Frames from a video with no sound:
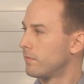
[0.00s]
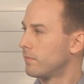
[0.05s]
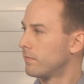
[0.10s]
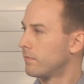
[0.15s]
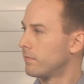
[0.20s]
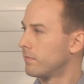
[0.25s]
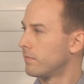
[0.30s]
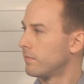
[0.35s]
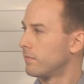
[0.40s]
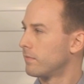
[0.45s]

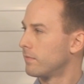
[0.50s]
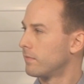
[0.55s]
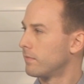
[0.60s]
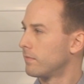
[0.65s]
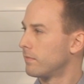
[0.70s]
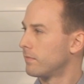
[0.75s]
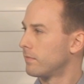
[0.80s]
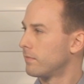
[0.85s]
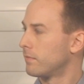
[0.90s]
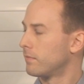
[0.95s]

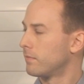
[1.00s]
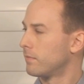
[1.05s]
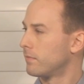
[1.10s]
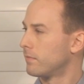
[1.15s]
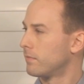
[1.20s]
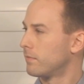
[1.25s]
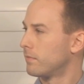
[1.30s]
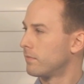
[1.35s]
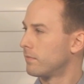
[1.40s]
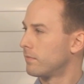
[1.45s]

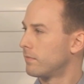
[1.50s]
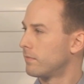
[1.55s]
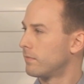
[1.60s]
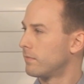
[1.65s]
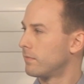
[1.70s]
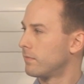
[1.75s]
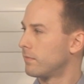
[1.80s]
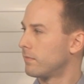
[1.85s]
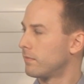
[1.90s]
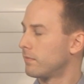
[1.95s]

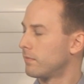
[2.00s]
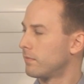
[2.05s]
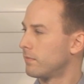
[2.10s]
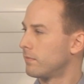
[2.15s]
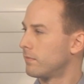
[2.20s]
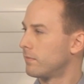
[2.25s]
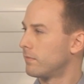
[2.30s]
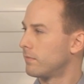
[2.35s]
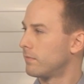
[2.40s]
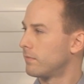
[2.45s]

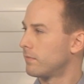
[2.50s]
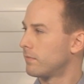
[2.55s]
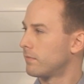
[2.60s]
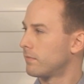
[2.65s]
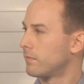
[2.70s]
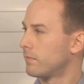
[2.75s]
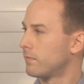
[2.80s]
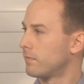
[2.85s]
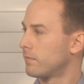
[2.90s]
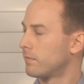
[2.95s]

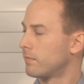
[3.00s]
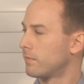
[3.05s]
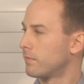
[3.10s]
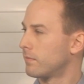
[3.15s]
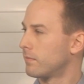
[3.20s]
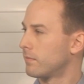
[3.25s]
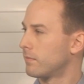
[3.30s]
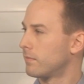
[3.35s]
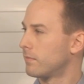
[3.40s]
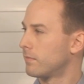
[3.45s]

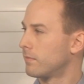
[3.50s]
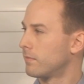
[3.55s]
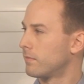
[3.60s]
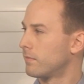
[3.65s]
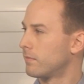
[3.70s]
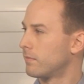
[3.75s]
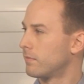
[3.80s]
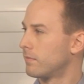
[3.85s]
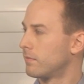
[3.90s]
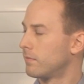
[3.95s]

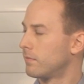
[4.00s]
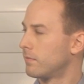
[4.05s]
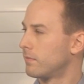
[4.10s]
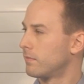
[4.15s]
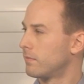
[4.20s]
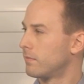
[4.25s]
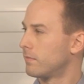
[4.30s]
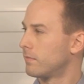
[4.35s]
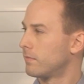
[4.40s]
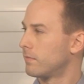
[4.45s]

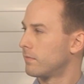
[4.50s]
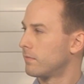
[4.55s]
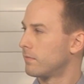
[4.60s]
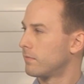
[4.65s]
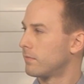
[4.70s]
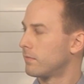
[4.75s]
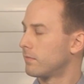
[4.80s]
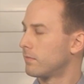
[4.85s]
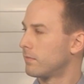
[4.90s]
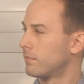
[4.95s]

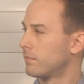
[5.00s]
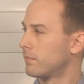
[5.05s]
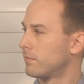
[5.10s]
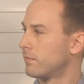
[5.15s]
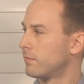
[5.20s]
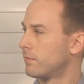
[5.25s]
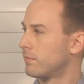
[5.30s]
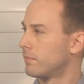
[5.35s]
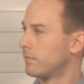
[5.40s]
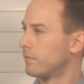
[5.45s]

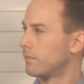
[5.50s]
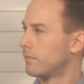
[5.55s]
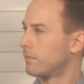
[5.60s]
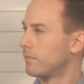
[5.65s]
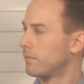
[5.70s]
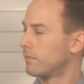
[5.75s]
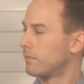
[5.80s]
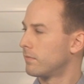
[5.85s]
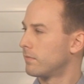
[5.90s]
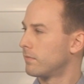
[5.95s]

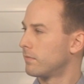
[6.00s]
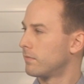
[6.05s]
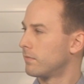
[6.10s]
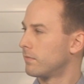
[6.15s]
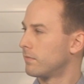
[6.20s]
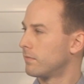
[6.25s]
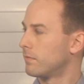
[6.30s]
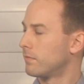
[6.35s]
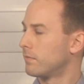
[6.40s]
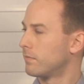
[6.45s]

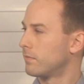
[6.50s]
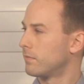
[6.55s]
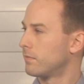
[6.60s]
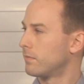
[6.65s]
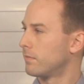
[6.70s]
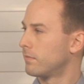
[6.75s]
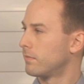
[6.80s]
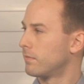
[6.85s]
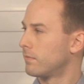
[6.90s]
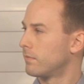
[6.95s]

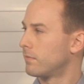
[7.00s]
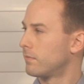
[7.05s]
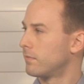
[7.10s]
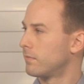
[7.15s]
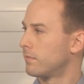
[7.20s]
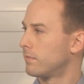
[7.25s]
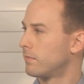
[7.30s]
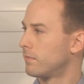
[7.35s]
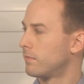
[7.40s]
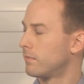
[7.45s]

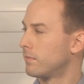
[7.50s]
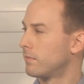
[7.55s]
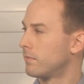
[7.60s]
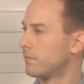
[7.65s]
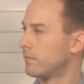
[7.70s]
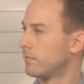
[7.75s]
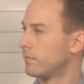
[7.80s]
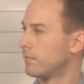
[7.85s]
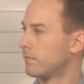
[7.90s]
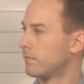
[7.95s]
[no speech]